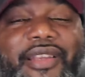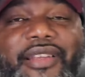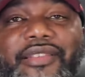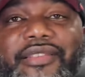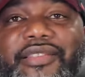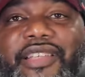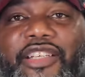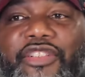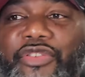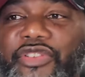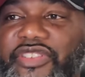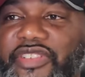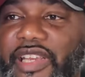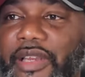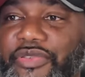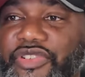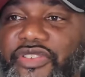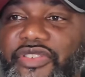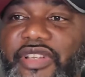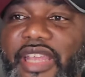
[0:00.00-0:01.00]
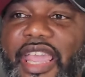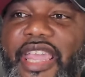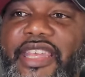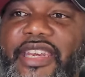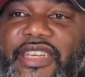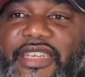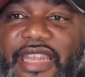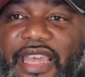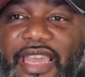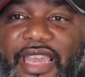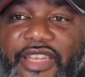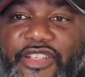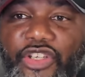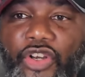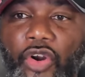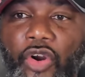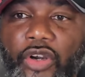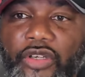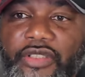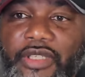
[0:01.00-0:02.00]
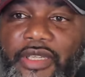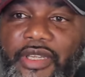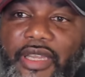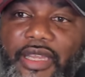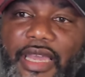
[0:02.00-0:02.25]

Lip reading: 6 receptions, 89 yards.